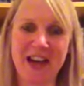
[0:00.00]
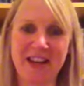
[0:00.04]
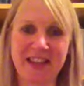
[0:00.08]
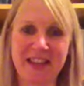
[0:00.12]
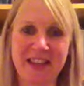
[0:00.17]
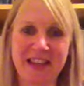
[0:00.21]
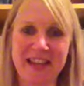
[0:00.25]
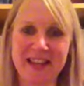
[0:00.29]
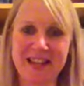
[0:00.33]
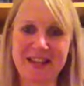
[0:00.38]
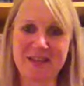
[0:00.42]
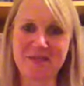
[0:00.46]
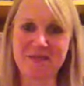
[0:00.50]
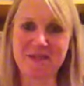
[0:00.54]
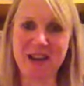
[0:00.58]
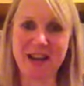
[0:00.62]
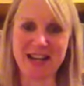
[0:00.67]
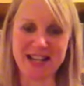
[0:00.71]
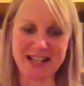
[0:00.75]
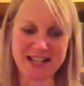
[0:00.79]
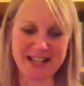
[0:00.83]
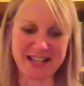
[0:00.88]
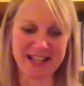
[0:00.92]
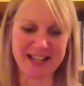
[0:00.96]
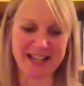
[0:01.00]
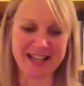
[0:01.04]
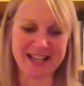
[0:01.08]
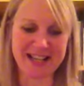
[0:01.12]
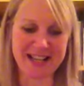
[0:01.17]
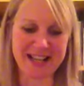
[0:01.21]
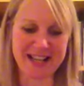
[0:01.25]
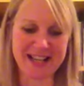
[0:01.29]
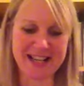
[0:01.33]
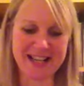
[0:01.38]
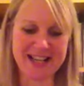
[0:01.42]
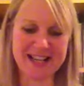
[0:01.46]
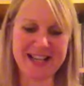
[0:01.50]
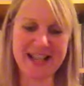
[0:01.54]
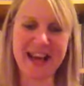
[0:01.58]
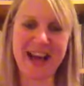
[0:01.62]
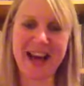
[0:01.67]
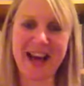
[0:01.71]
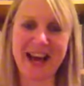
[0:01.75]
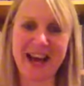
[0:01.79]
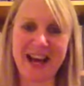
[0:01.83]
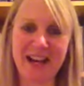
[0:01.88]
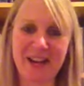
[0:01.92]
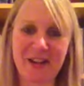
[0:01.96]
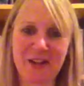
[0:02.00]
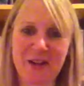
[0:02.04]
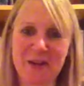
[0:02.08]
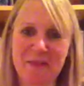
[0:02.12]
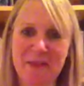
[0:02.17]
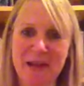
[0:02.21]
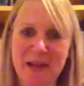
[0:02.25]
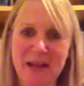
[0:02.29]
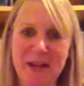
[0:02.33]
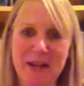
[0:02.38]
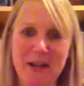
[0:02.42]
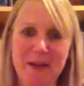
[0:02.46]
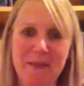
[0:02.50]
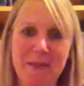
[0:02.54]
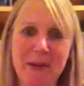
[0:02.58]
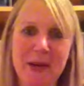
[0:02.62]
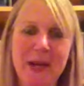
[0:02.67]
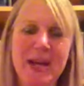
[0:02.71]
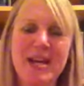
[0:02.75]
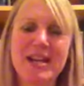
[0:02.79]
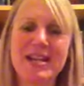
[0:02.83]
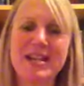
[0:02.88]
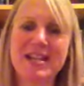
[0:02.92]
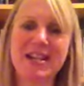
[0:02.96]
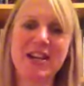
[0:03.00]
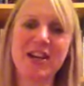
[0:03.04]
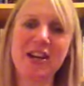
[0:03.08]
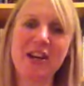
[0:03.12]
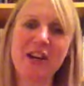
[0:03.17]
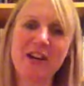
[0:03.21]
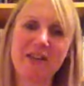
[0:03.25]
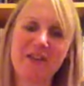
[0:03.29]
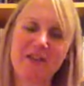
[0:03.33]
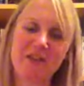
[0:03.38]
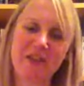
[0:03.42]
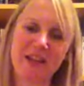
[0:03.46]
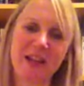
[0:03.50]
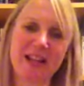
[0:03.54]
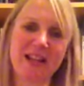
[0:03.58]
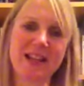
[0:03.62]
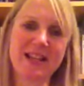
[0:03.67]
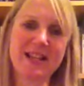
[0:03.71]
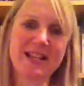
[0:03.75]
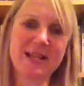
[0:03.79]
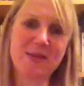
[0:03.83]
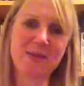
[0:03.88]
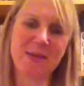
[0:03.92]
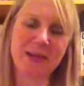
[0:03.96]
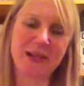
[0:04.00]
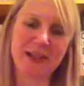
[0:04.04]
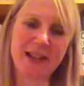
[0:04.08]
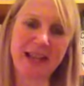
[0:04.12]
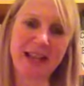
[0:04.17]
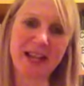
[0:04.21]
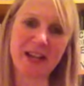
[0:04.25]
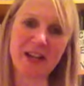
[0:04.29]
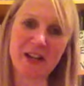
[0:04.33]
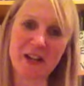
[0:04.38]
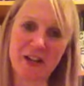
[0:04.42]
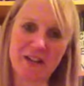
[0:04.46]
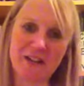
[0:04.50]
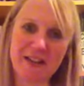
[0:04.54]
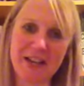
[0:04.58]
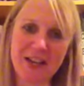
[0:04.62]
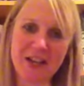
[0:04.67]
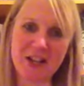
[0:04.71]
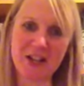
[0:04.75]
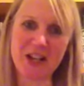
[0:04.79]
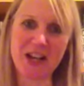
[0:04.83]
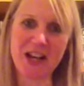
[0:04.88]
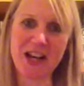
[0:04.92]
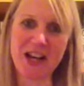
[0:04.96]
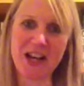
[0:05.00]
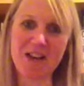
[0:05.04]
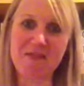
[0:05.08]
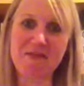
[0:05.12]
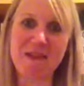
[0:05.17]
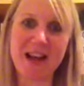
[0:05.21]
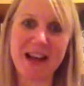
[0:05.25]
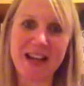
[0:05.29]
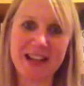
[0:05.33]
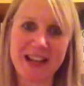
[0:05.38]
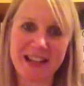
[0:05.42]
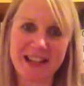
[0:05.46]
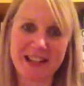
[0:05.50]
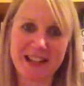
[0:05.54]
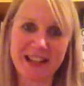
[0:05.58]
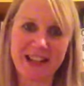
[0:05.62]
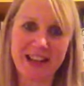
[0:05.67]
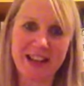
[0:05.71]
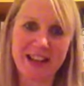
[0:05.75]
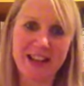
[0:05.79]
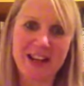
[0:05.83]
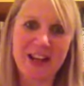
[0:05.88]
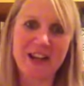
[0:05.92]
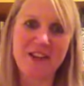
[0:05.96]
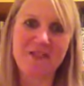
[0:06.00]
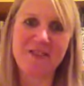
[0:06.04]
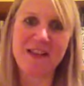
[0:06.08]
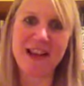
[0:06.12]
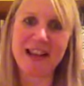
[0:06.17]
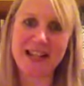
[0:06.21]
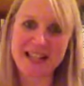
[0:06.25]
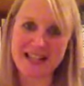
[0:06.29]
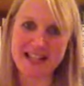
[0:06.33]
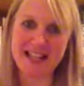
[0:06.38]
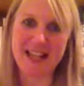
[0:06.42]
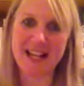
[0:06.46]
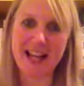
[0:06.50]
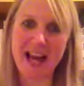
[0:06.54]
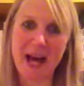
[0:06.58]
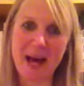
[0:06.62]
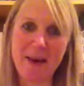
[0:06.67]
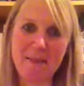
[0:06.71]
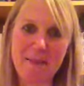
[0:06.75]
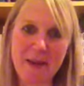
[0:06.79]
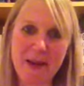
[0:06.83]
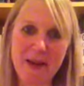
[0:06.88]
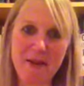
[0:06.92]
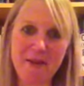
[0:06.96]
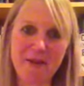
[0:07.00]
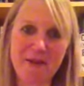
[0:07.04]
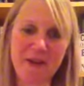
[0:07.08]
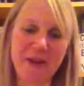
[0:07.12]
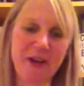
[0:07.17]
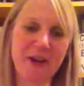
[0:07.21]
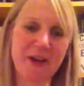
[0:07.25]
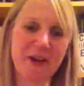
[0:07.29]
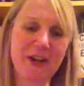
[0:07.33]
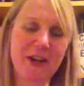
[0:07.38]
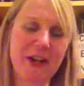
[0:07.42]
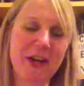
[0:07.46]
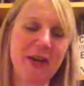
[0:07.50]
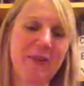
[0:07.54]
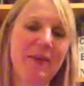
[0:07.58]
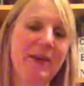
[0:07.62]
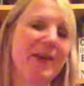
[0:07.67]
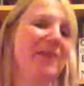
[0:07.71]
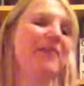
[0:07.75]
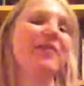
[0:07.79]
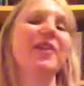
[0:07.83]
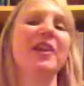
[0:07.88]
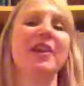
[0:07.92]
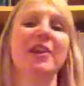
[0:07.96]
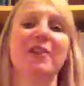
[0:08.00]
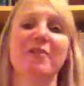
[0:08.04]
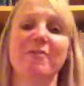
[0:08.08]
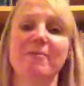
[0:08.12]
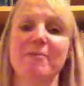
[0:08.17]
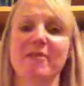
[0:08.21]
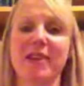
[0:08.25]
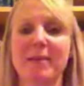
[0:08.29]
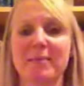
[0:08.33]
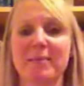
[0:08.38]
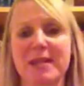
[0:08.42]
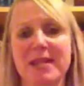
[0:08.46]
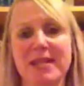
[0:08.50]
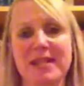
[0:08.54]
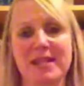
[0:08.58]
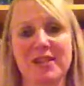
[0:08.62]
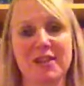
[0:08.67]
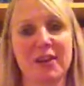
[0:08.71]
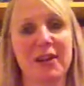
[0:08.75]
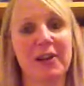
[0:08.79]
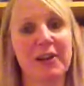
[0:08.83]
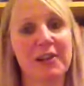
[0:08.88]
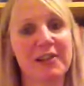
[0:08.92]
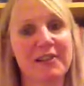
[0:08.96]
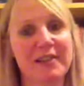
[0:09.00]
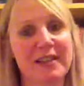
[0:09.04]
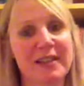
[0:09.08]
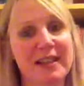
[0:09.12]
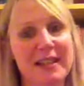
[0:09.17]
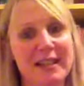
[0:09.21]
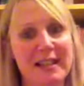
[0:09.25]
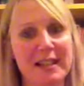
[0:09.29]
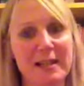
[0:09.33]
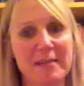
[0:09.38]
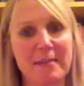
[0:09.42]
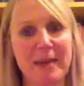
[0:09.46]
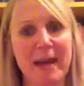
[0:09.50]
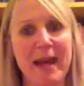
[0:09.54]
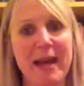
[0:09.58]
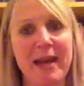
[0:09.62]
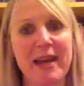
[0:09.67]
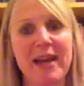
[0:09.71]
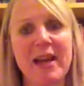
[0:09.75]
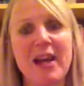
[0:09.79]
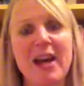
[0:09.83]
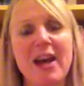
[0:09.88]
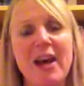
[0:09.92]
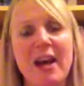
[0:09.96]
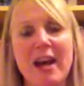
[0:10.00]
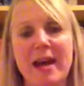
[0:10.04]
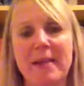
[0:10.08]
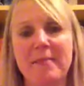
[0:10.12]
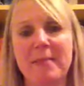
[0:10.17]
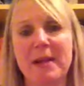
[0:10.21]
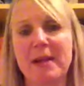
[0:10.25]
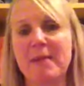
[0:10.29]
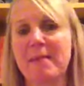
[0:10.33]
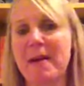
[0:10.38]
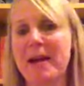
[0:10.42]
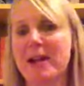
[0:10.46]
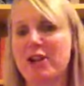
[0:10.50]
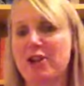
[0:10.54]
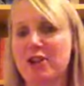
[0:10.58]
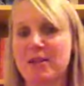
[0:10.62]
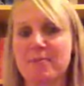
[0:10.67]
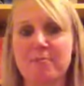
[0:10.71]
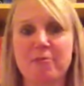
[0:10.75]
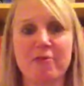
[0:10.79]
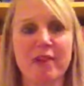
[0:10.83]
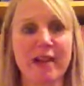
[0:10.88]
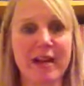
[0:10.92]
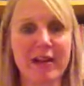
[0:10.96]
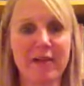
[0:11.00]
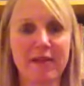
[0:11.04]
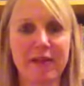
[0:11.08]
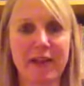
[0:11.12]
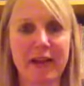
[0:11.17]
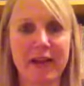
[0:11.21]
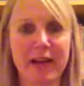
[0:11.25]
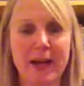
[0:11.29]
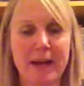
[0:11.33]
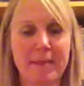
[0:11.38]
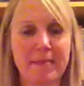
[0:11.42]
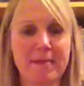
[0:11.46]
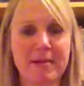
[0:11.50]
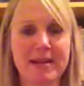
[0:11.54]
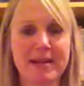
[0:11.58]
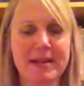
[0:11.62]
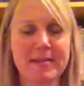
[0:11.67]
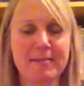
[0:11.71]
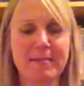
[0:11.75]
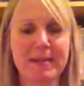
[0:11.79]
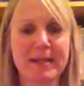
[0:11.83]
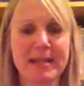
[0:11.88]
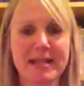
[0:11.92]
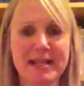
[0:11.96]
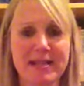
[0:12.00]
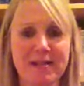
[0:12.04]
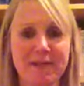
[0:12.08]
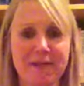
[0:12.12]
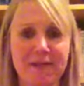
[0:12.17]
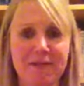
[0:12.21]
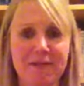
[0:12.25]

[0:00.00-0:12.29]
these writing days that are coming up. So hopefully this will encourage a regular writing habit for you. If you've perhaps stalled a little bit, it might just breathe a bit of